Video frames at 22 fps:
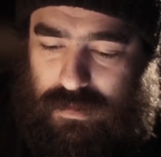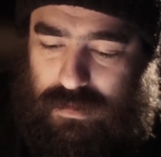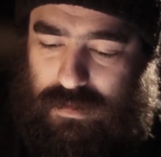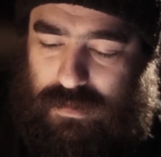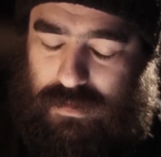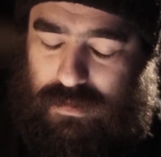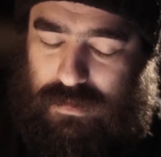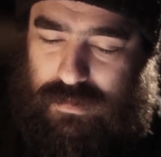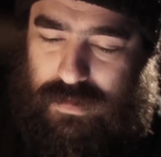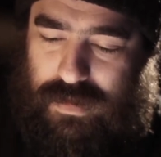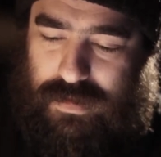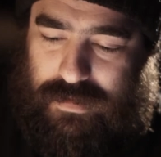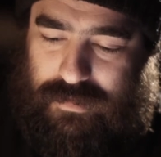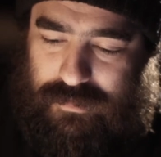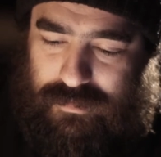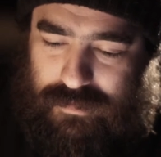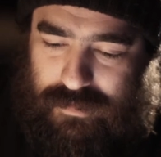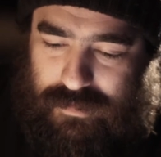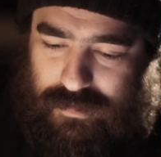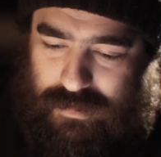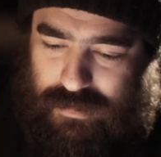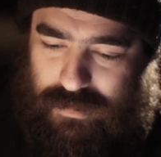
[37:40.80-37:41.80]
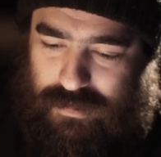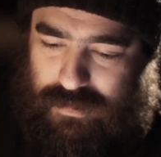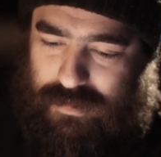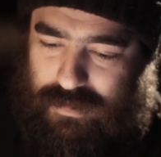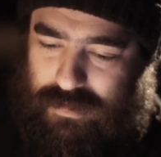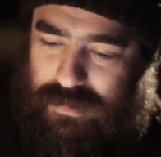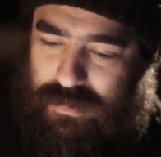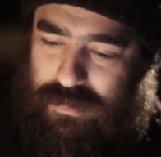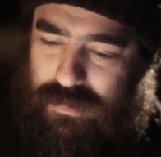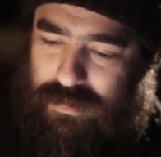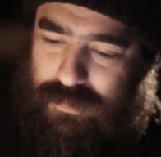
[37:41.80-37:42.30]
Next,
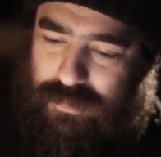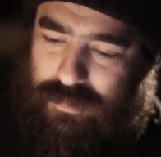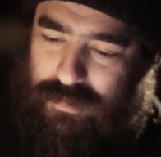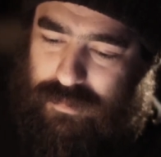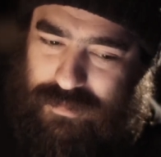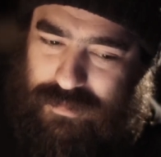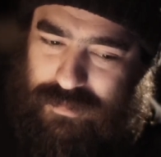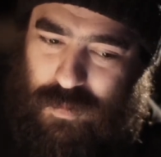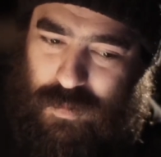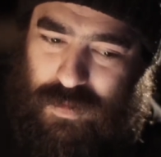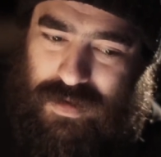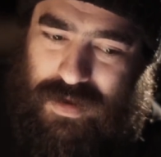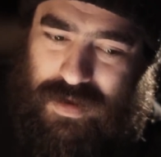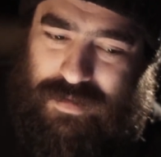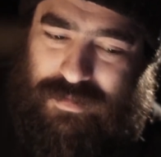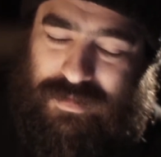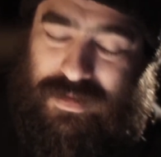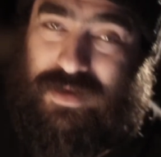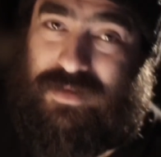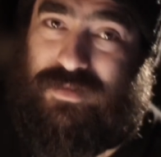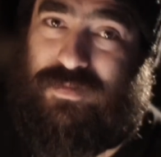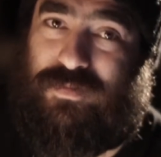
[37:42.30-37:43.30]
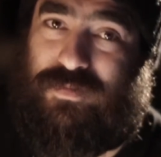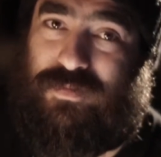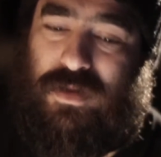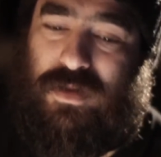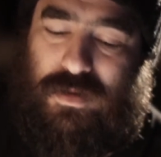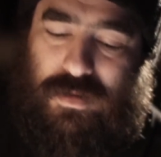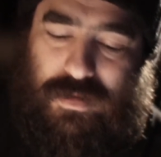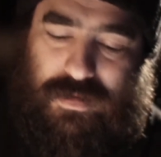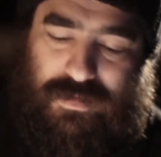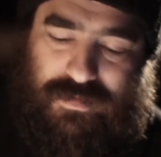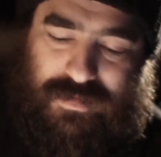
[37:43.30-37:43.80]
someone I like to
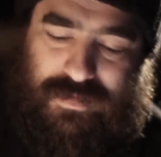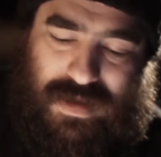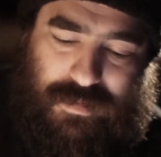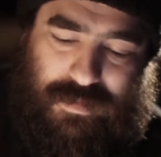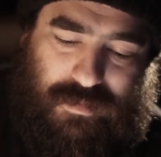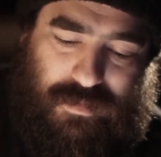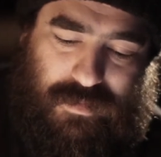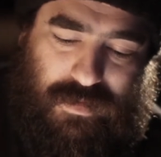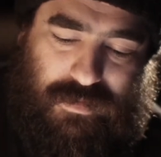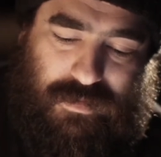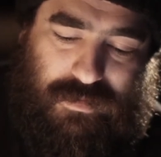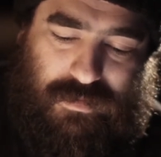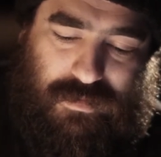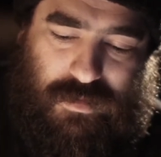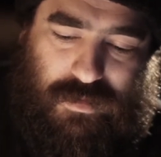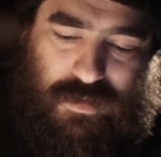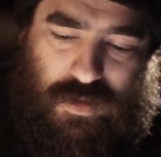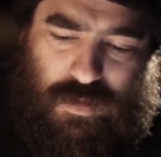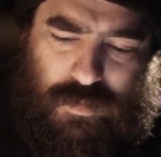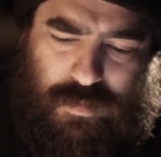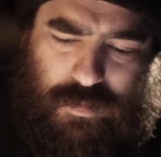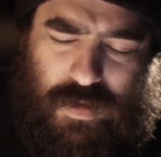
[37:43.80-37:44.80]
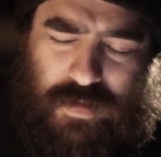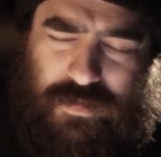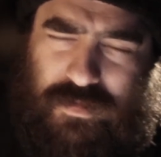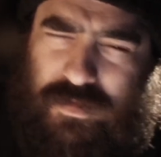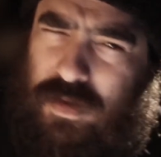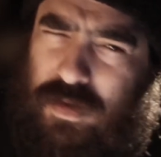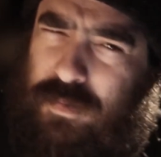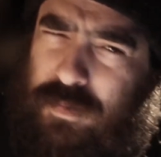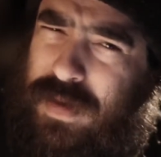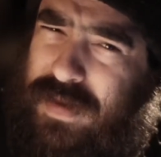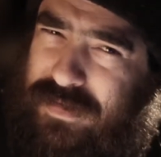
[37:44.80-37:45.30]
follow. His name, I don't know him personally.
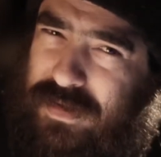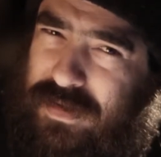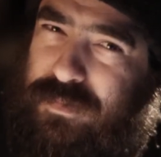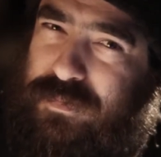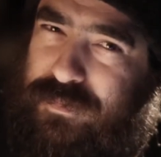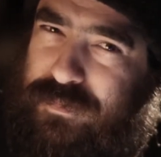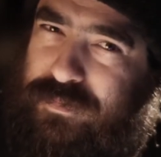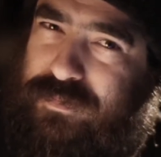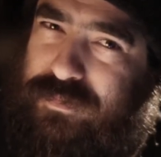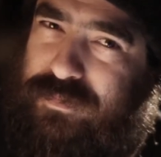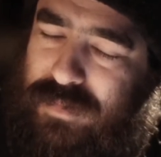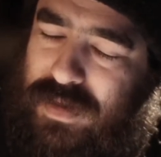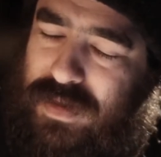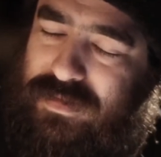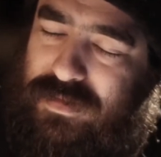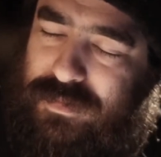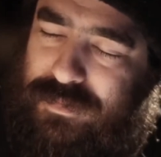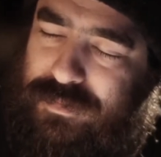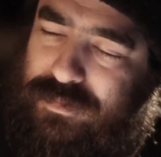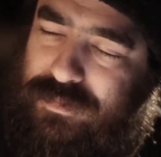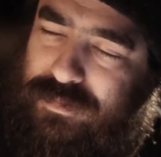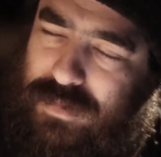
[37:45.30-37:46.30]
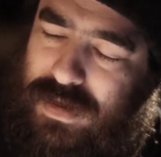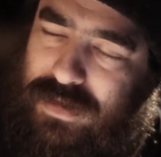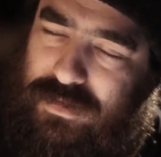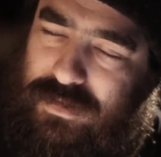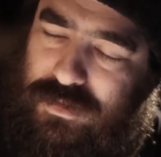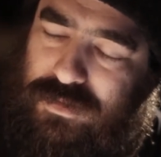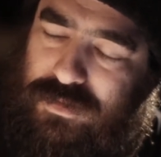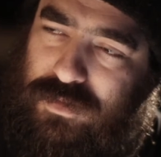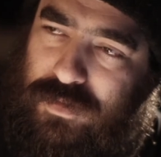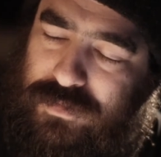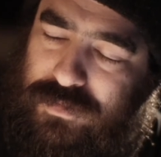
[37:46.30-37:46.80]
I met him, had a
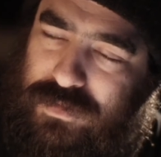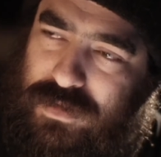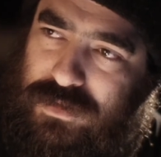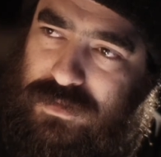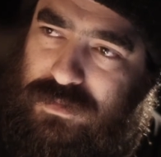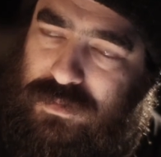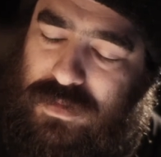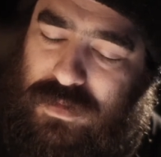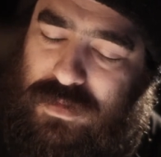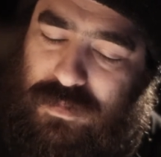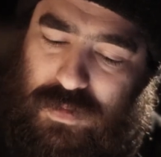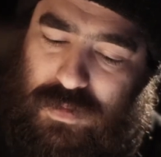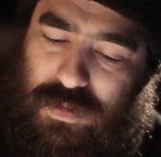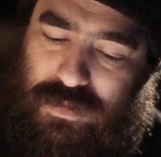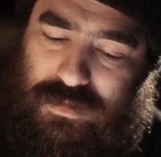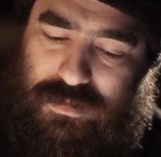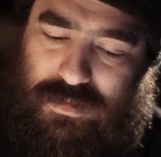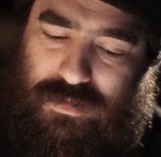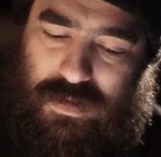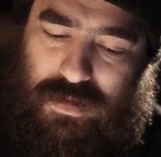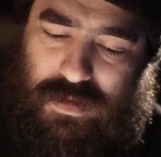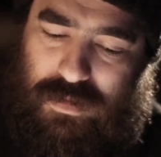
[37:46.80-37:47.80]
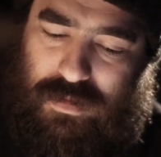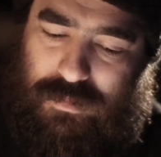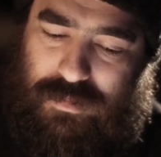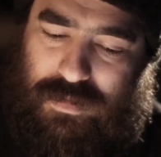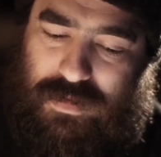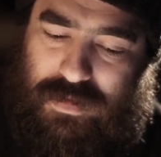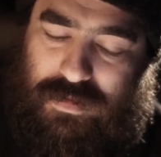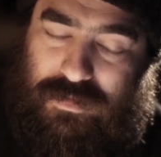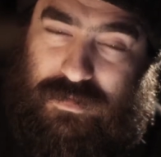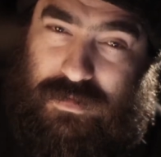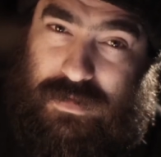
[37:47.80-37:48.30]
good conversation with him once.
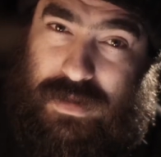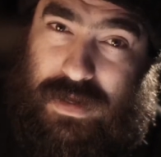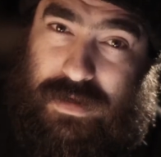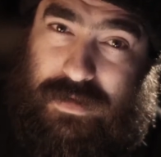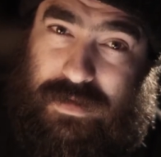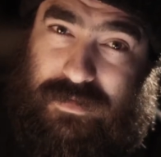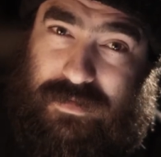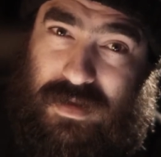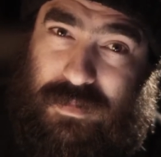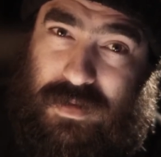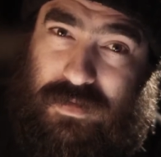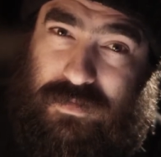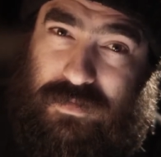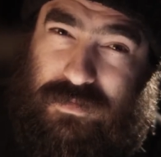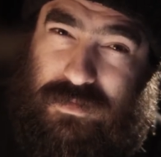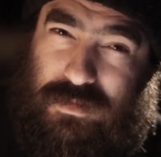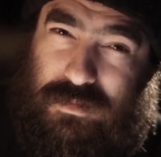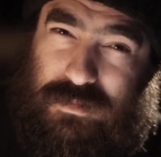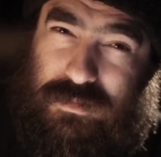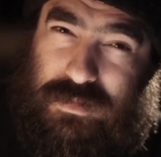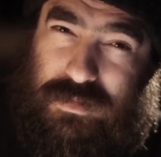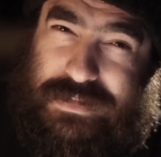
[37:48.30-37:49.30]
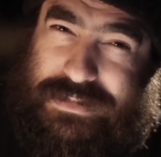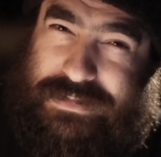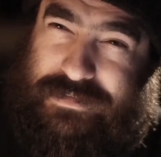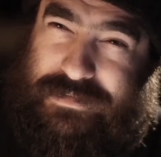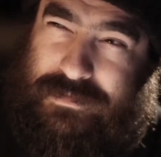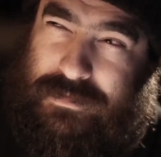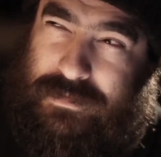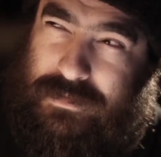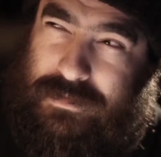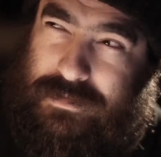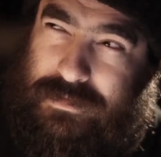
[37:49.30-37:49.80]
He's an academic from King's
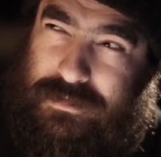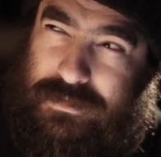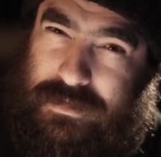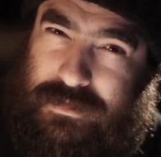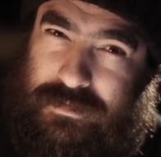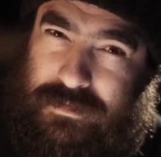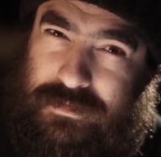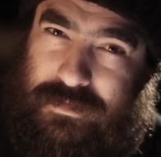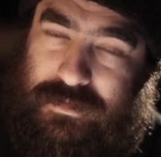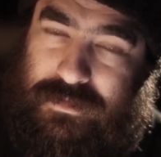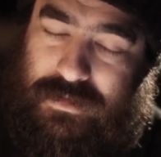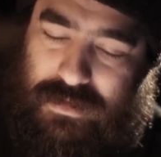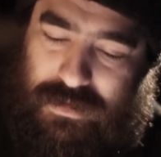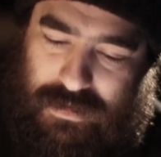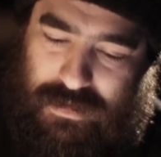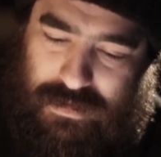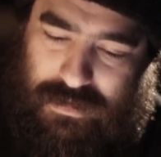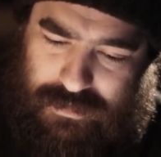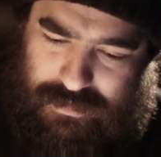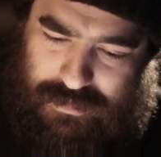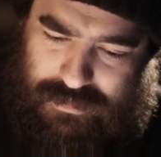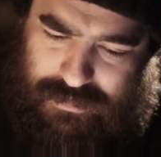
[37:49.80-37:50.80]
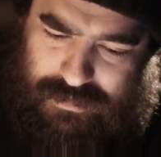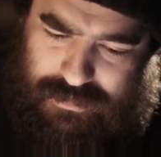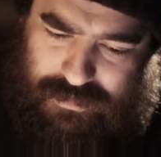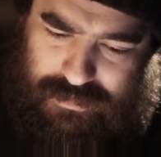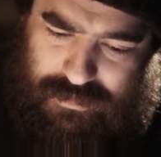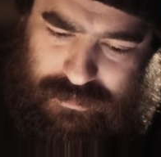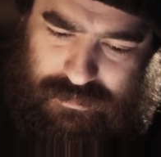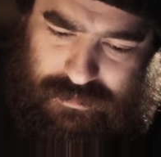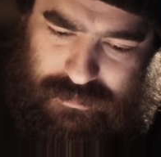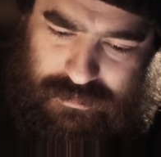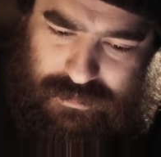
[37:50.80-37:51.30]
College London,
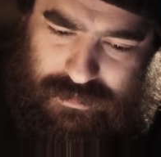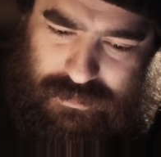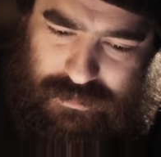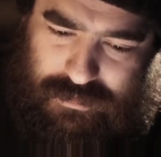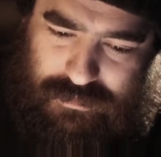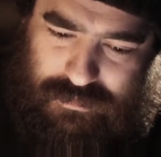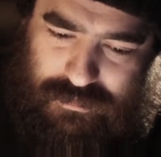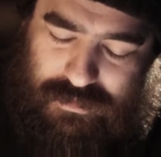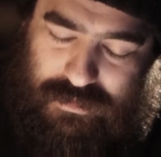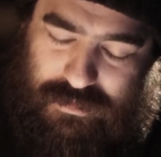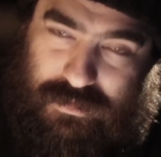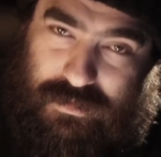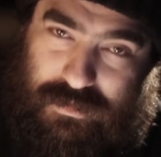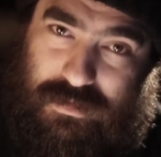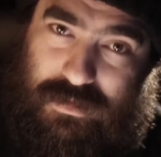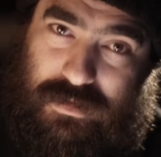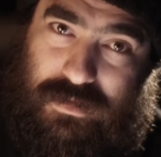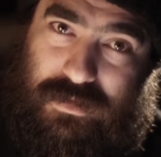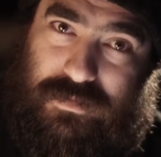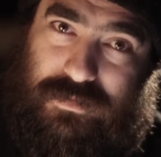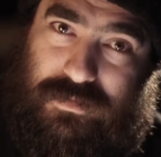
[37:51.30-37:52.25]
and he's kind of